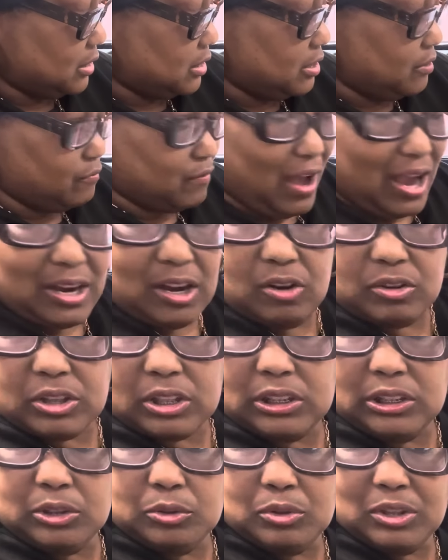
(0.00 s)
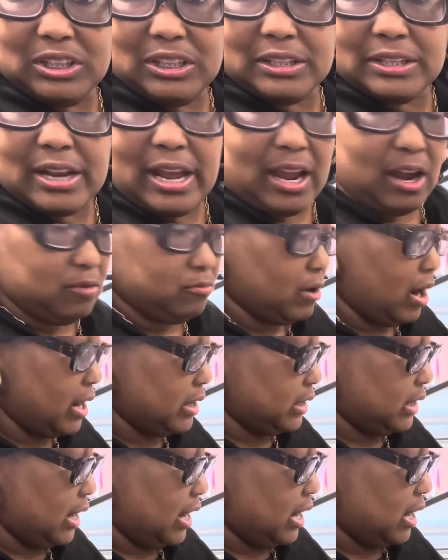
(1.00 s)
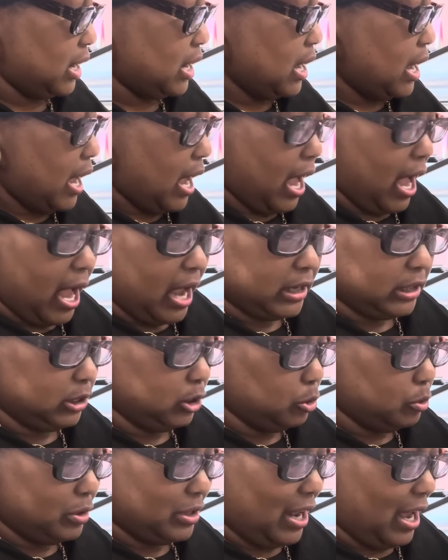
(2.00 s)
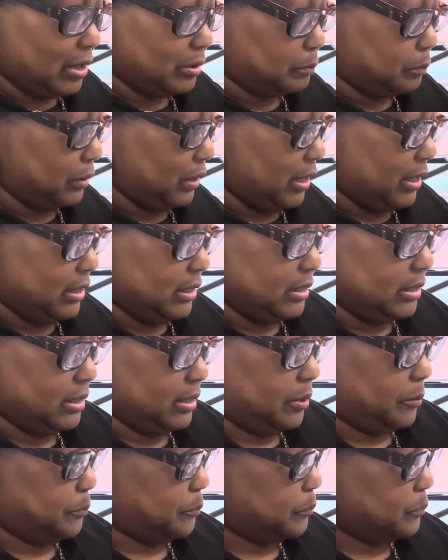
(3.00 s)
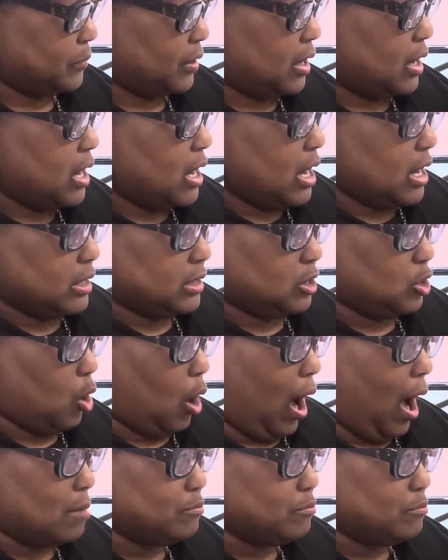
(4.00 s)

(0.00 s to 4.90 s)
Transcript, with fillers: if I go to gluing it down right now, I glue it out of place. So I'm